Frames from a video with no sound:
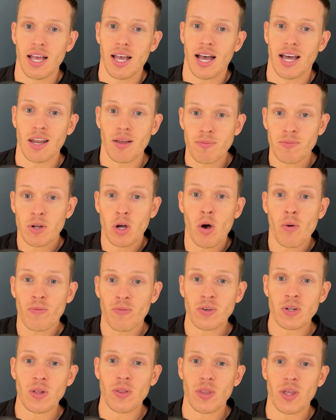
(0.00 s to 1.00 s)
And I'm
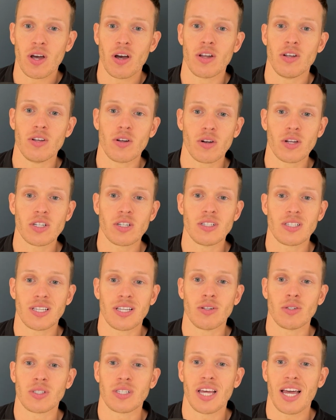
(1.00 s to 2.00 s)
confident that her knowledge and
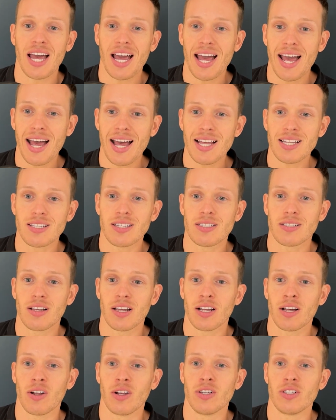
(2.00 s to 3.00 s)
skill set as a
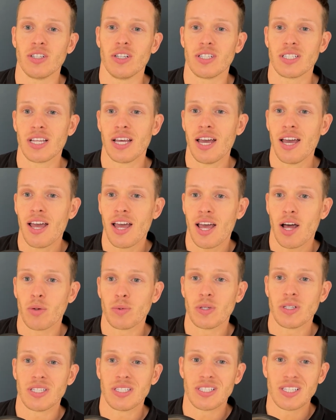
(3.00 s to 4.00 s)
psychologist helped
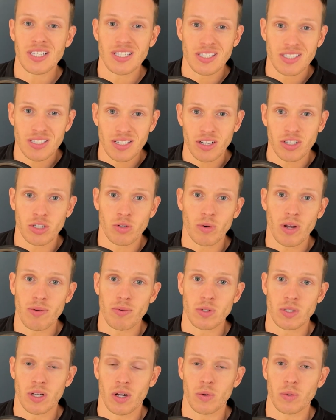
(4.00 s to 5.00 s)
her to see such great
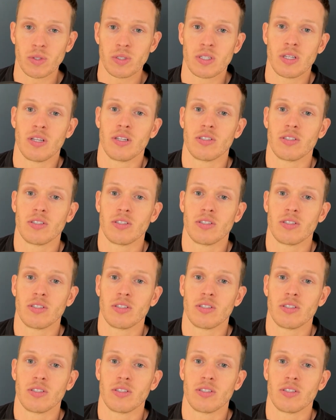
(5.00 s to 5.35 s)
results.